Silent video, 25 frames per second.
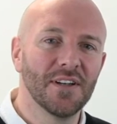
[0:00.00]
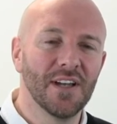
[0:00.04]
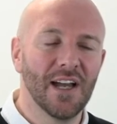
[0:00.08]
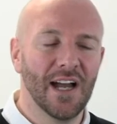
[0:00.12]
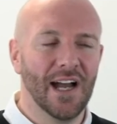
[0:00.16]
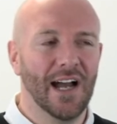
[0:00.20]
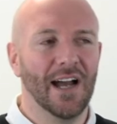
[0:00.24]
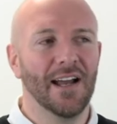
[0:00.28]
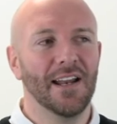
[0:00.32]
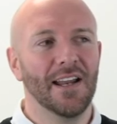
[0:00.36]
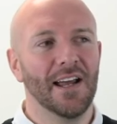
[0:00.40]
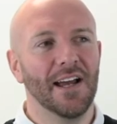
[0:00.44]

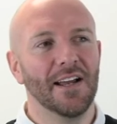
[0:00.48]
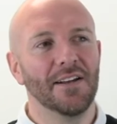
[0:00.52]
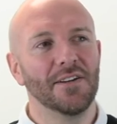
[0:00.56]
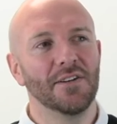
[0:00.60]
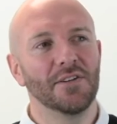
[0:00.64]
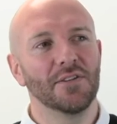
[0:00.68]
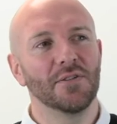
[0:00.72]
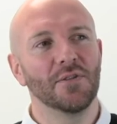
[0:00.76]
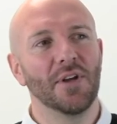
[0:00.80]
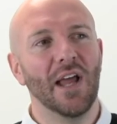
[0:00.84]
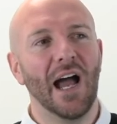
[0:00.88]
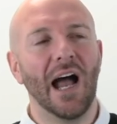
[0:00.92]

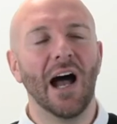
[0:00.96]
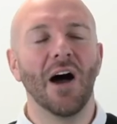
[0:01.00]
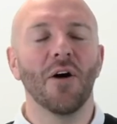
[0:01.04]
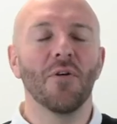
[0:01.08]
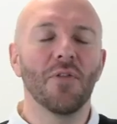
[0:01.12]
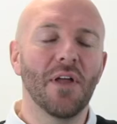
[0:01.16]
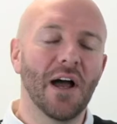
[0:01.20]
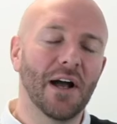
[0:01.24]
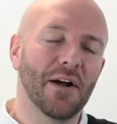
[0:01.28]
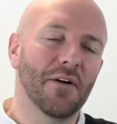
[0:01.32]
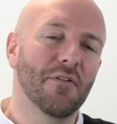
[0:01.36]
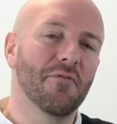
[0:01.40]
And how
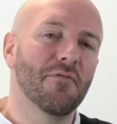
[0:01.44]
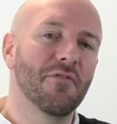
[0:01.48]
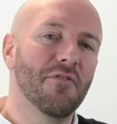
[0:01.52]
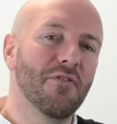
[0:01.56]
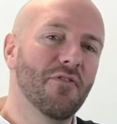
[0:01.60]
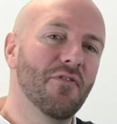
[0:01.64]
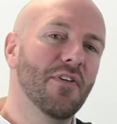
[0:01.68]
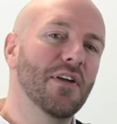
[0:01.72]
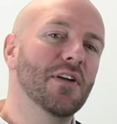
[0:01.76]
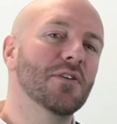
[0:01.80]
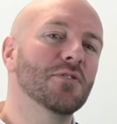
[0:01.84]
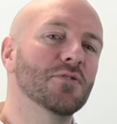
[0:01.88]
that can
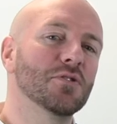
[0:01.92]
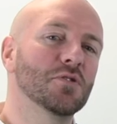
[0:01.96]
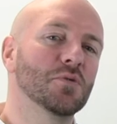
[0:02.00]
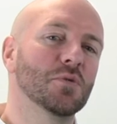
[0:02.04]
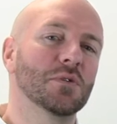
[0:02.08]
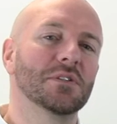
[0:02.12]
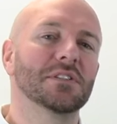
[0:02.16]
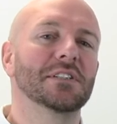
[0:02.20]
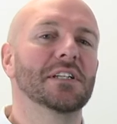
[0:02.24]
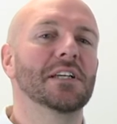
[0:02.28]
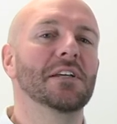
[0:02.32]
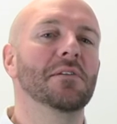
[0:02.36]
feel to a
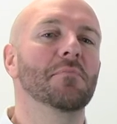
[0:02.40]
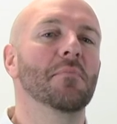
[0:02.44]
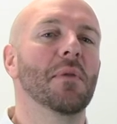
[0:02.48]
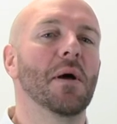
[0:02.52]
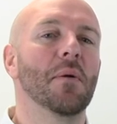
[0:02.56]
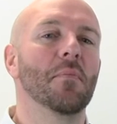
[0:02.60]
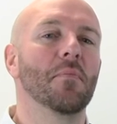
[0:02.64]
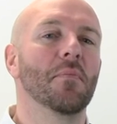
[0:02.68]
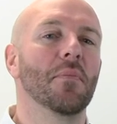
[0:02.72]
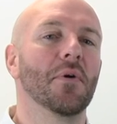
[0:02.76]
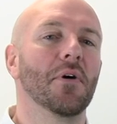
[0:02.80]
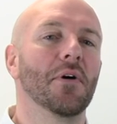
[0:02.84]
team
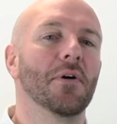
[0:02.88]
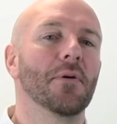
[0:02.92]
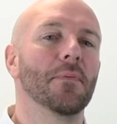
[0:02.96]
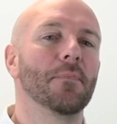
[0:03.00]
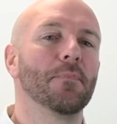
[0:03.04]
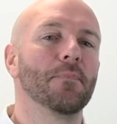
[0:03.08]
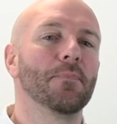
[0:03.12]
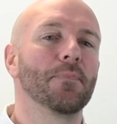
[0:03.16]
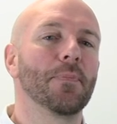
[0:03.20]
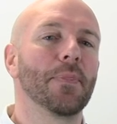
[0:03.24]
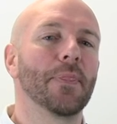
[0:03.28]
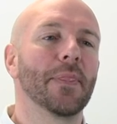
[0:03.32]
member,
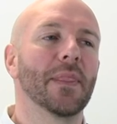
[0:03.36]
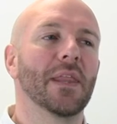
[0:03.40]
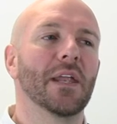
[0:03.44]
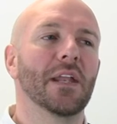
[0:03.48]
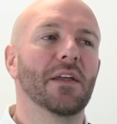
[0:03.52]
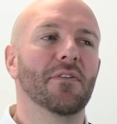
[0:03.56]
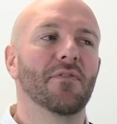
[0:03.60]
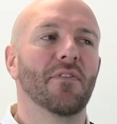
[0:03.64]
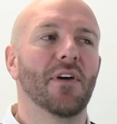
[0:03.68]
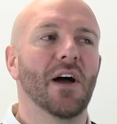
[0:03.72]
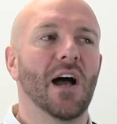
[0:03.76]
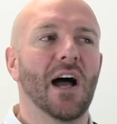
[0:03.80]
that
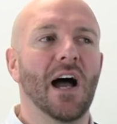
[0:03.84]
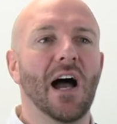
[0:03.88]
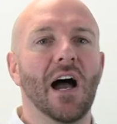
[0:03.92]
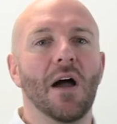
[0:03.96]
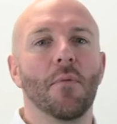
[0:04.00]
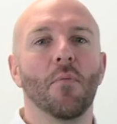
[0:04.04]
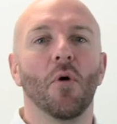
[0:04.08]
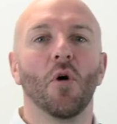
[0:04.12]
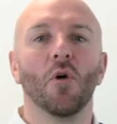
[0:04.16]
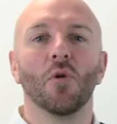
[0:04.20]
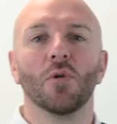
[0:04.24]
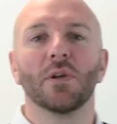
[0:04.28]
if I'm
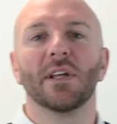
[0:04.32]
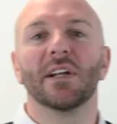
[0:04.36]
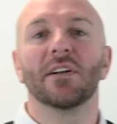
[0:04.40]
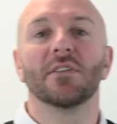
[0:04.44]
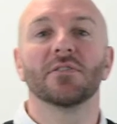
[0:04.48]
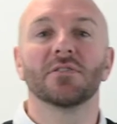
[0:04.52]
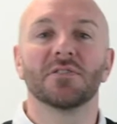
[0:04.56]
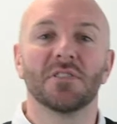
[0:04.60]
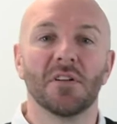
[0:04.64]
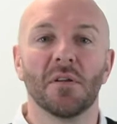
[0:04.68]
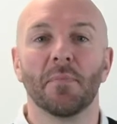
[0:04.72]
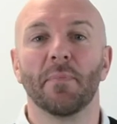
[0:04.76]
holding on
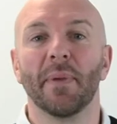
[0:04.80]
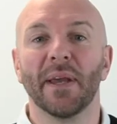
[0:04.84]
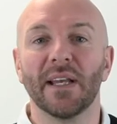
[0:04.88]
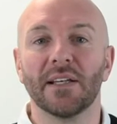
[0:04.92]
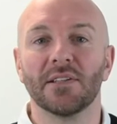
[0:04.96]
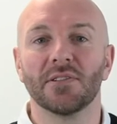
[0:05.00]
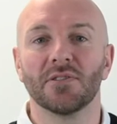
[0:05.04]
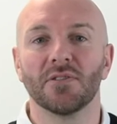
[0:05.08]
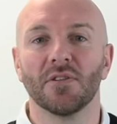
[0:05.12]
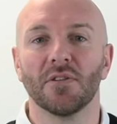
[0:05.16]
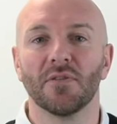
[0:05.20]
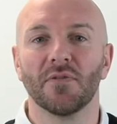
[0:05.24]
to the big
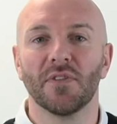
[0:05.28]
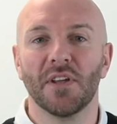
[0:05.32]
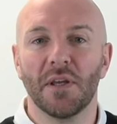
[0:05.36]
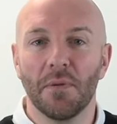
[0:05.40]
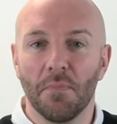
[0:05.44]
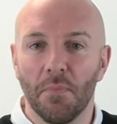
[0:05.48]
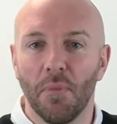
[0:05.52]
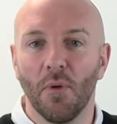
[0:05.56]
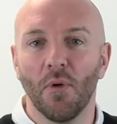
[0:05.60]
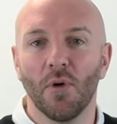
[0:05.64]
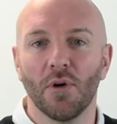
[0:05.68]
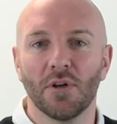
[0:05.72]
stuff, the
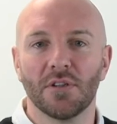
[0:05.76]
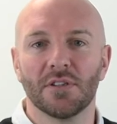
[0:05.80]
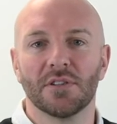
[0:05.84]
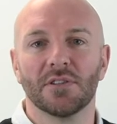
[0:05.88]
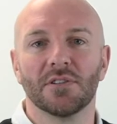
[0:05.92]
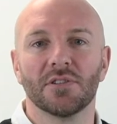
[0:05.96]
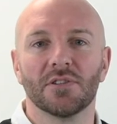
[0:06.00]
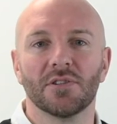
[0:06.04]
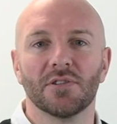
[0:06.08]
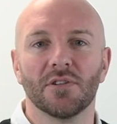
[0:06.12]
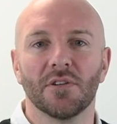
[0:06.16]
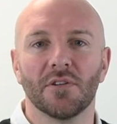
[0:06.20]

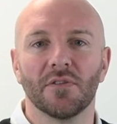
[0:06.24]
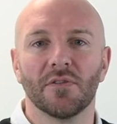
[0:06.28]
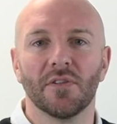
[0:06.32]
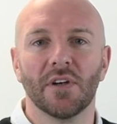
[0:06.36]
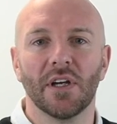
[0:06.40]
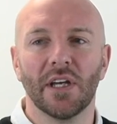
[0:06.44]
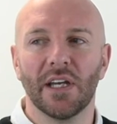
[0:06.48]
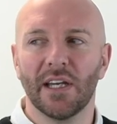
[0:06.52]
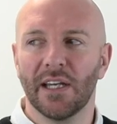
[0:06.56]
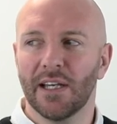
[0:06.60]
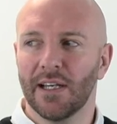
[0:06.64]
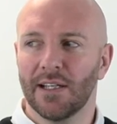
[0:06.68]
important stuff,
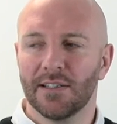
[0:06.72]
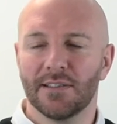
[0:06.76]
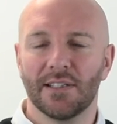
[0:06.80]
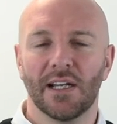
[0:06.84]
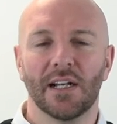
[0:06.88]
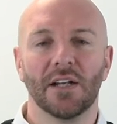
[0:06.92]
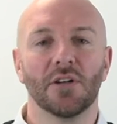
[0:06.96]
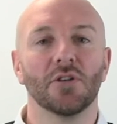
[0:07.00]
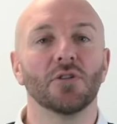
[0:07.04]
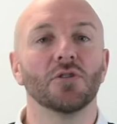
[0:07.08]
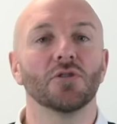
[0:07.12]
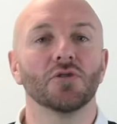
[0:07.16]
is that
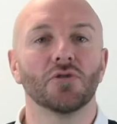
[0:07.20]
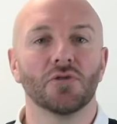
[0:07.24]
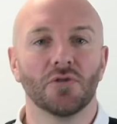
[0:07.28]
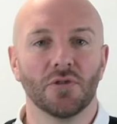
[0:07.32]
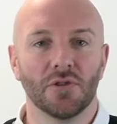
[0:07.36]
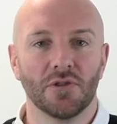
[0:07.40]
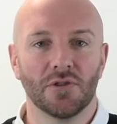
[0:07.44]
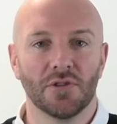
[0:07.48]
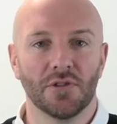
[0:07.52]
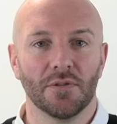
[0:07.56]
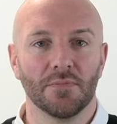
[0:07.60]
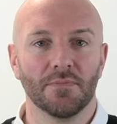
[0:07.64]
I don't
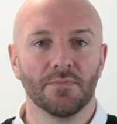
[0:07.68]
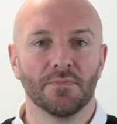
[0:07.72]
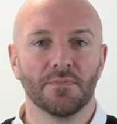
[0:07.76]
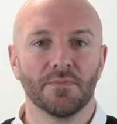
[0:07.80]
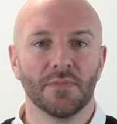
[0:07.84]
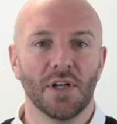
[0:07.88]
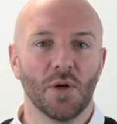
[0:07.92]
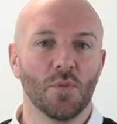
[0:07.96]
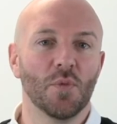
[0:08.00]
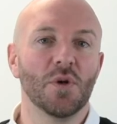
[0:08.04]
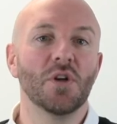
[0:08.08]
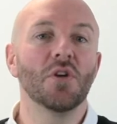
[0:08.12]
trust them.
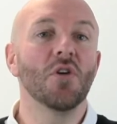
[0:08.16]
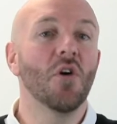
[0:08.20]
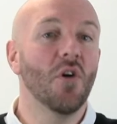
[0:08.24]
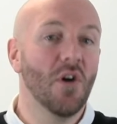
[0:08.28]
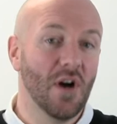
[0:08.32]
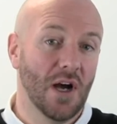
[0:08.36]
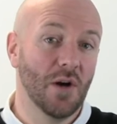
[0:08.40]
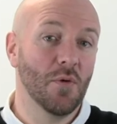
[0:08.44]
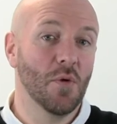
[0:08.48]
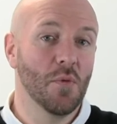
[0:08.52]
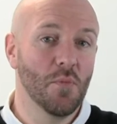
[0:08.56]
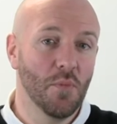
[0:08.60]
And we know
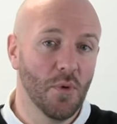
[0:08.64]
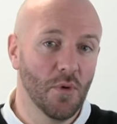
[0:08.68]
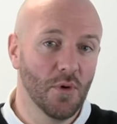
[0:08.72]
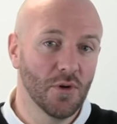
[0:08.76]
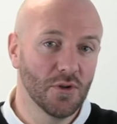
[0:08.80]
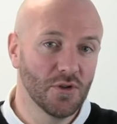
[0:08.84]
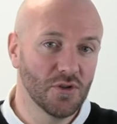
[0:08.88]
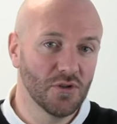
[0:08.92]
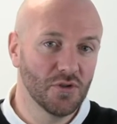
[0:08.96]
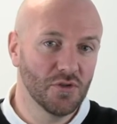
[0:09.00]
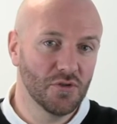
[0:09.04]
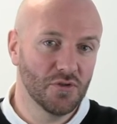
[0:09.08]
how
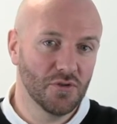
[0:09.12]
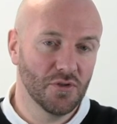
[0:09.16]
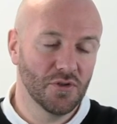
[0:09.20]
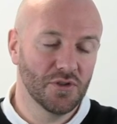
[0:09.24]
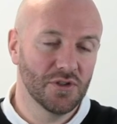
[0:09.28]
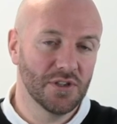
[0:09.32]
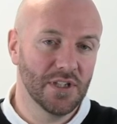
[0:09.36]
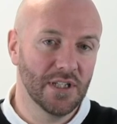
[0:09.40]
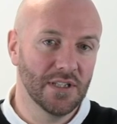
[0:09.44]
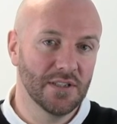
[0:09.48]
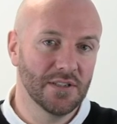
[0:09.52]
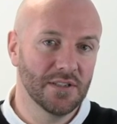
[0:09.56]
important
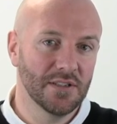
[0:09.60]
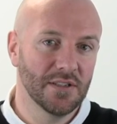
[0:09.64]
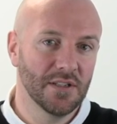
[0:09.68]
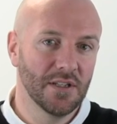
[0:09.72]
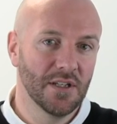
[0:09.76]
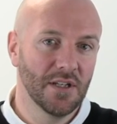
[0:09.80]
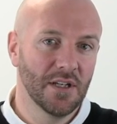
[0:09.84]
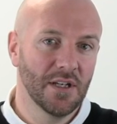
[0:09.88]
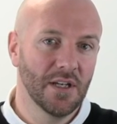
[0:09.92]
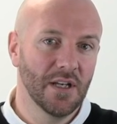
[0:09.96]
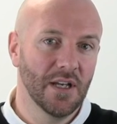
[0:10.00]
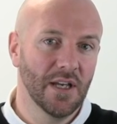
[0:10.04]
trust is
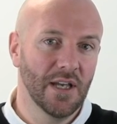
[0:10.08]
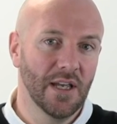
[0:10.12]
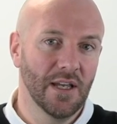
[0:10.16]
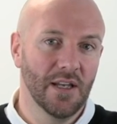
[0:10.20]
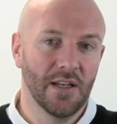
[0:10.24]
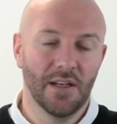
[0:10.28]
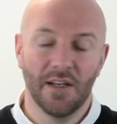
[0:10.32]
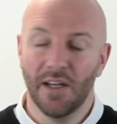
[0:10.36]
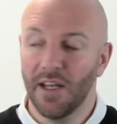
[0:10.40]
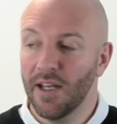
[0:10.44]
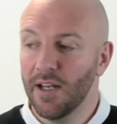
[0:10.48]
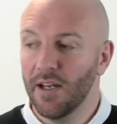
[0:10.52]

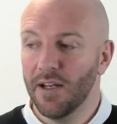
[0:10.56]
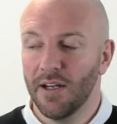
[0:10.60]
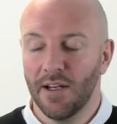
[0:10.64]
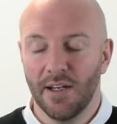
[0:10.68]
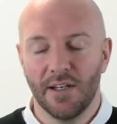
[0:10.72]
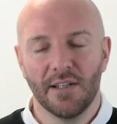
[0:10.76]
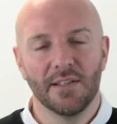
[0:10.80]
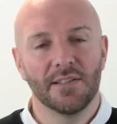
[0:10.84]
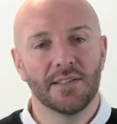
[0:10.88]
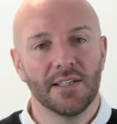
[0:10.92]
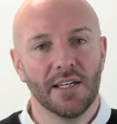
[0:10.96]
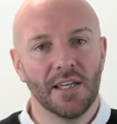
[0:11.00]
in
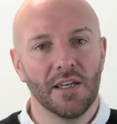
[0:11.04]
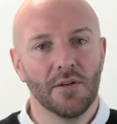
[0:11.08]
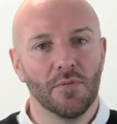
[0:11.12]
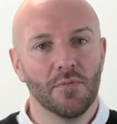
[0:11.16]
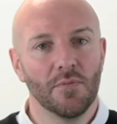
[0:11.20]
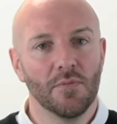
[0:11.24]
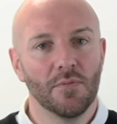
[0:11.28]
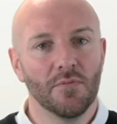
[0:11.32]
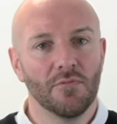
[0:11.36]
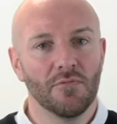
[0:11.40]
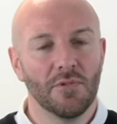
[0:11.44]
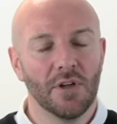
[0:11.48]
a
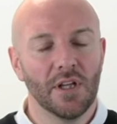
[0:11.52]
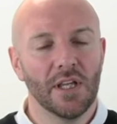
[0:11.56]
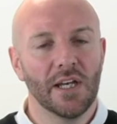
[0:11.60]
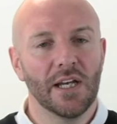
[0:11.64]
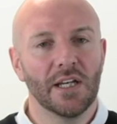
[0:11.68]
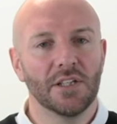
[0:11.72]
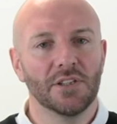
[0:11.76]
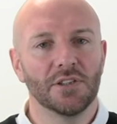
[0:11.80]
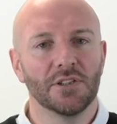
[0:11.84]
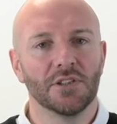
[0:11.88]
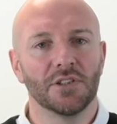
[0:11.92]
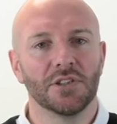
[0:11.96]
team
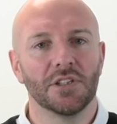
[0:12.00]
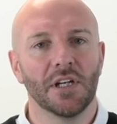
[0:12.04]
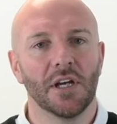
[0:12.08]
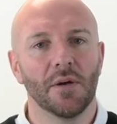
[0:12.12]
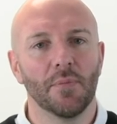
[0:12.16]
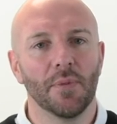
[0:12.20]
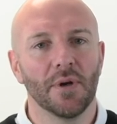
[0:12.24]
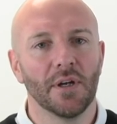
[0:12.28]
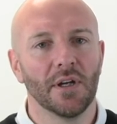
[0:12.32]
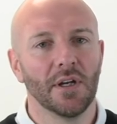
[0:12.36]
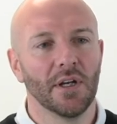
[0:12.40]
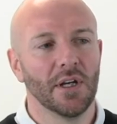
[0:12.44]
relationship.